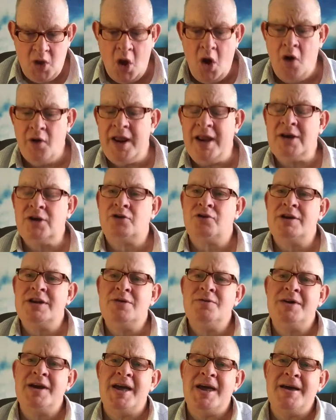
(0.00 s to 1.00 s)
On entry
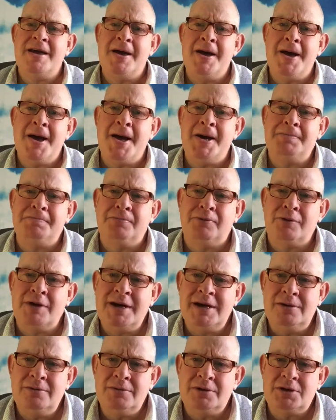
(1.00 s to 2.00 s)
you get a
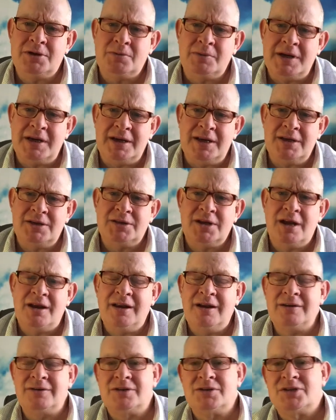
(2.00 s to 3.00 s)
prelude of sweetness. I
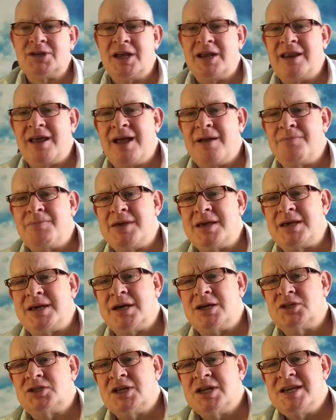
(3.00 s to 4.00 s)
like to say that
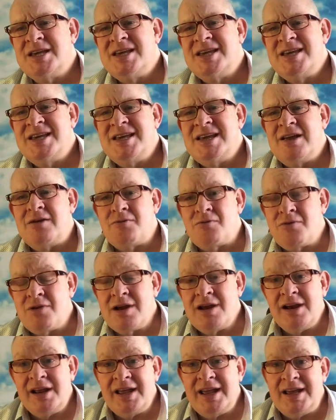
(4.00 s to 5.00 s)
because it
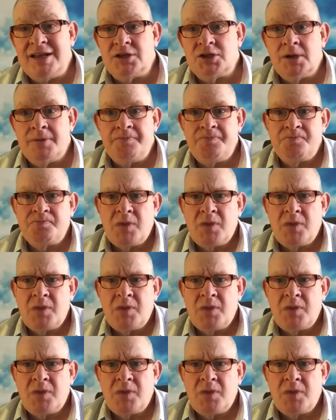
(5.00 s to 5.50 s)
really is.